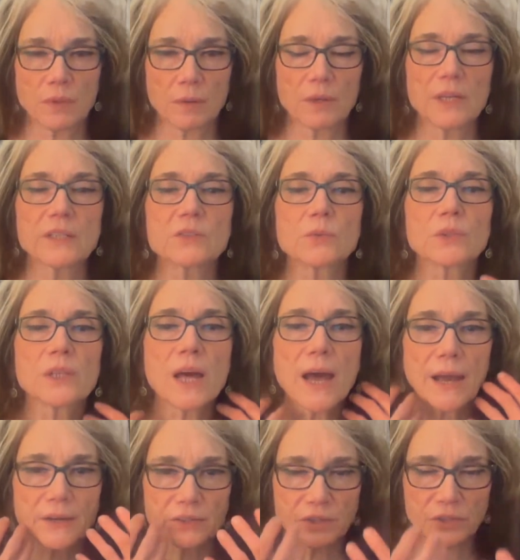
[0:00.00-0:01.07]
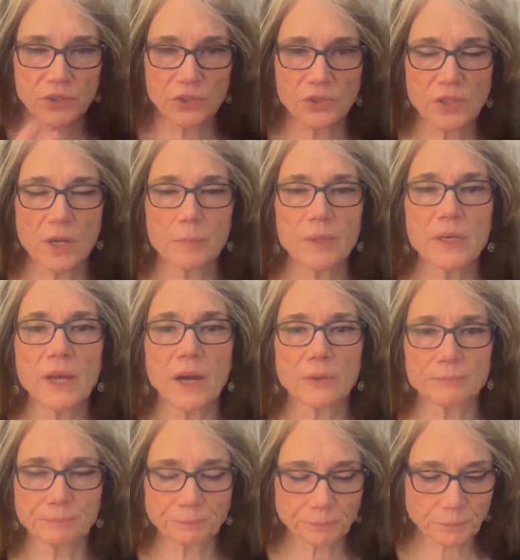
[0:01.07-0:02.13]
It's relaxed. It's just coming out.
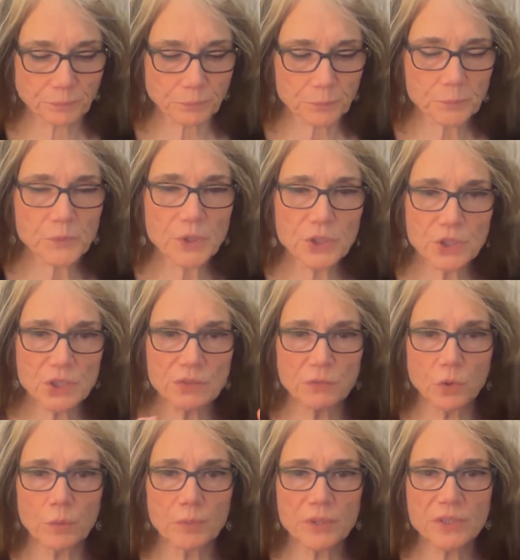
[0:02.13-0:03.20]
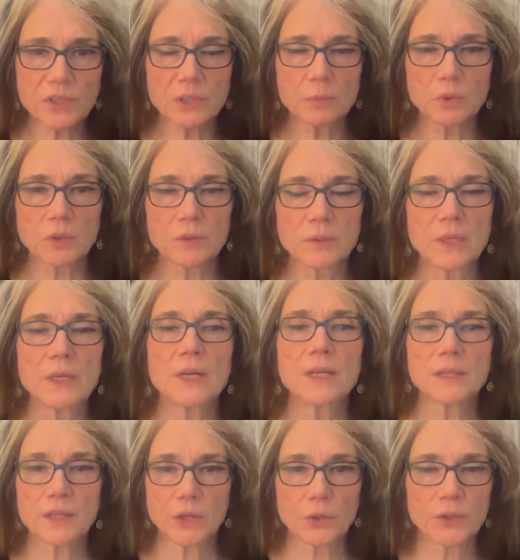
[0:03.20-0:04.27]
You just form the syllable.
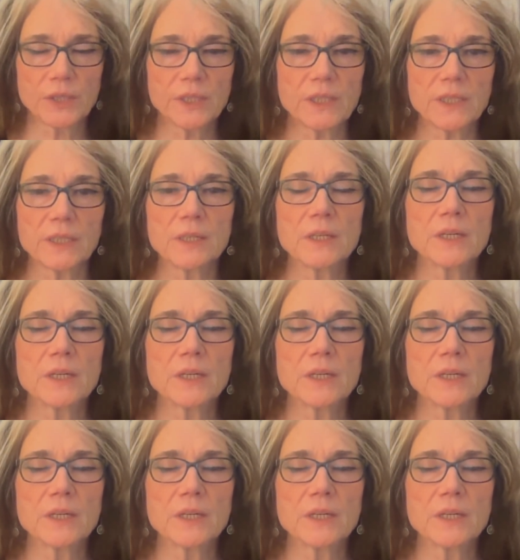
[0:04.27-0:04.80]
Then I go to E.